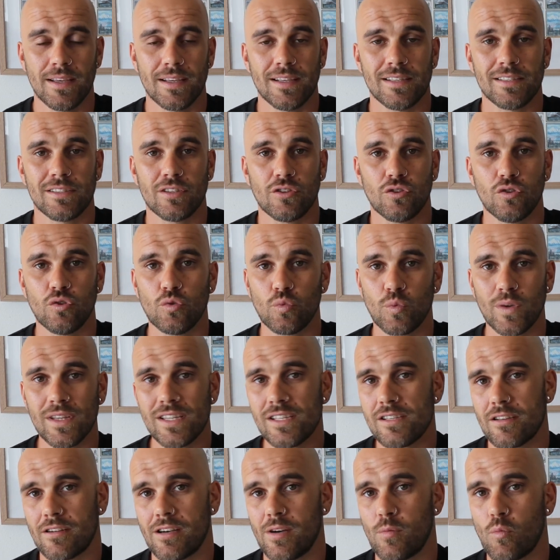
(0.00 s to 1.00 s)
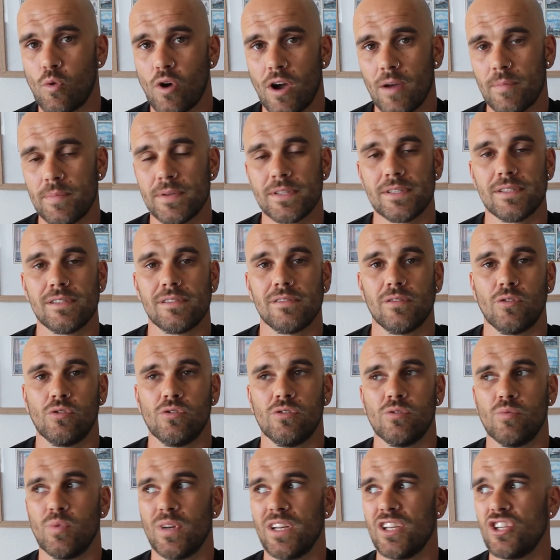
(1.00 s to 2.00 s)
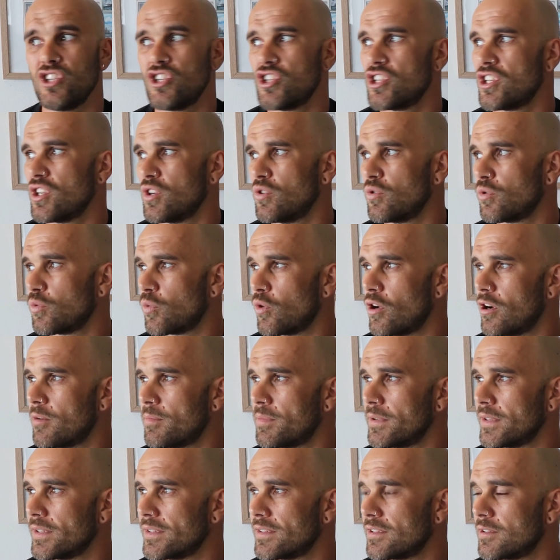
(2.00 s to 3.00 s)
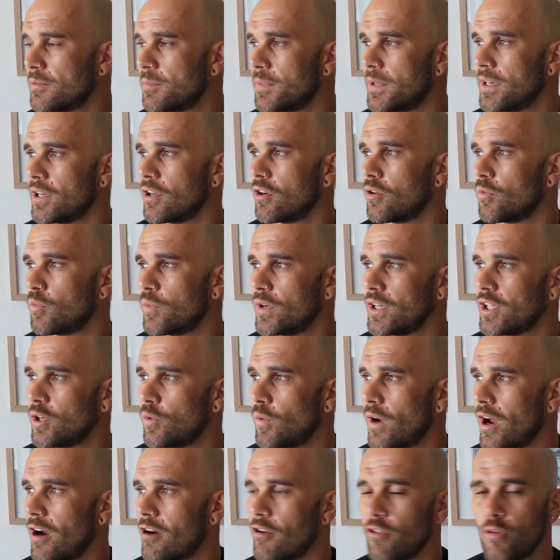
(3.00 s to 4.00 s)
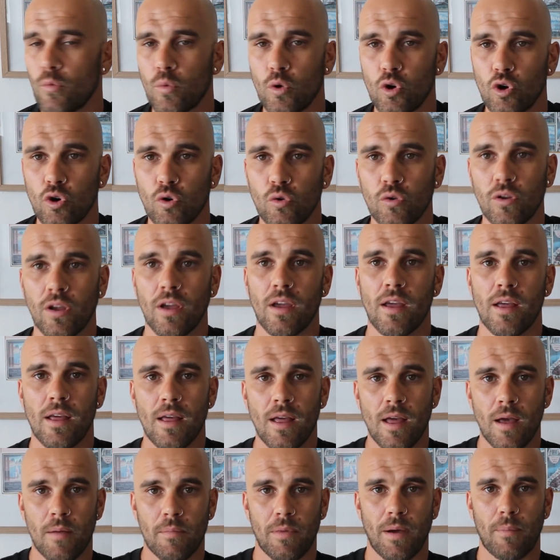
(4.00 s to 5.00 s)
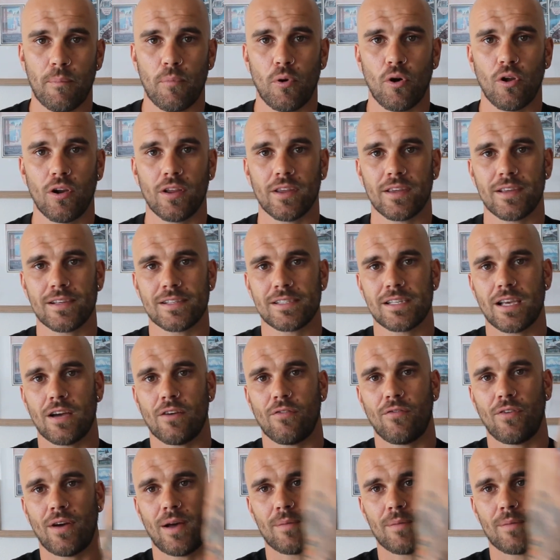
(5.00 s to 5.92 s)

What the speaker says: is to do windscreen wipers or windshield wipers, depending on where you are in the world. But pulling yourself